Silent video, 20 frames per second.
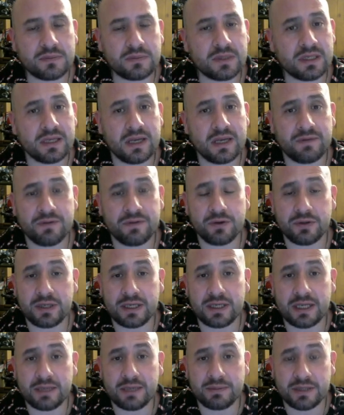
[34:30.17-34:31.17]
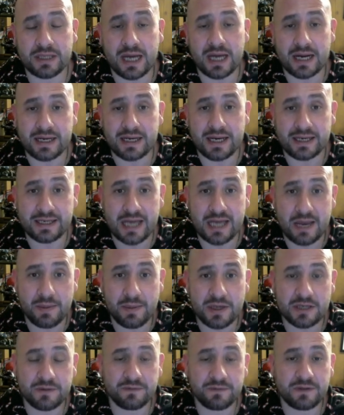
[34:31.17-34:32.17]
if you need him to not take
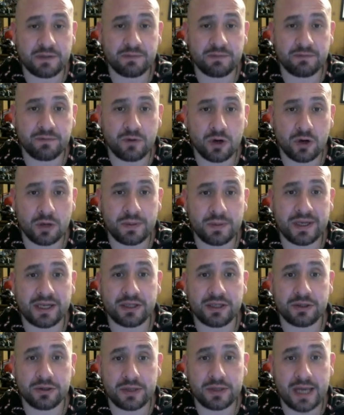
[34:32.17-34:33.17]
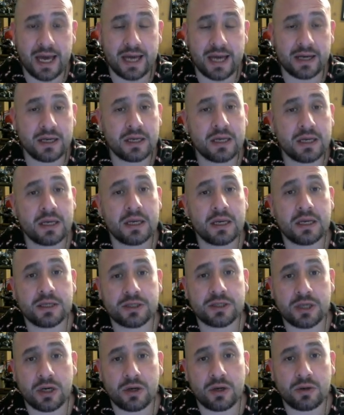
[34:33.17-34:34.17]
damage and flip and form, you can do that.
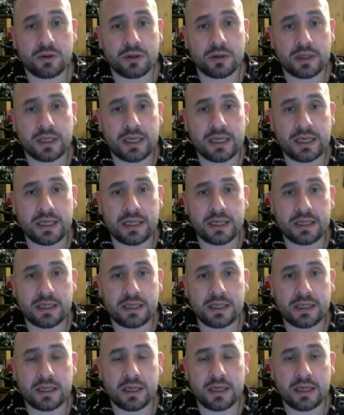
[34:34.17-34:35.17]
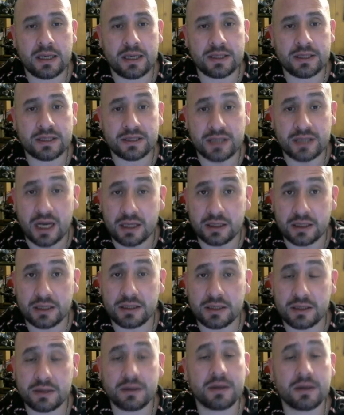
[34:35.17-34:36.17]
So he is a
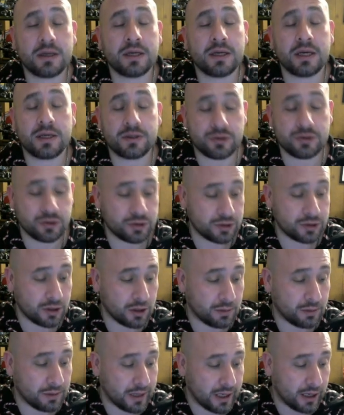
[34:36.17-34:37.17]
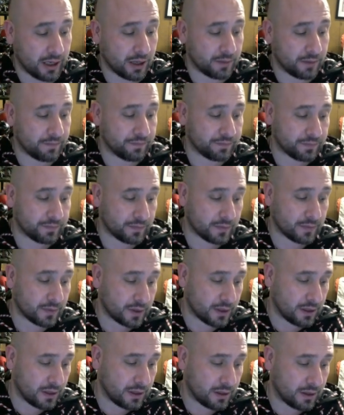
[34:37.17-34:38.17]
solid true solo player
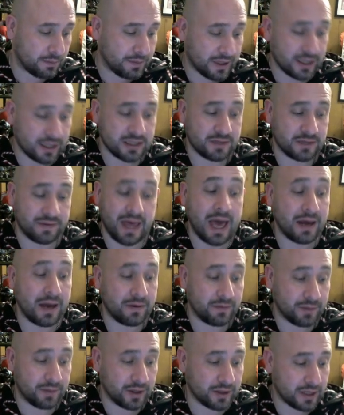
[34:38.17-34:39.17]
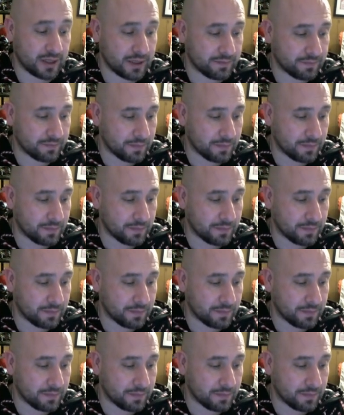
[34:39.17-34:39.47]
because of that ability.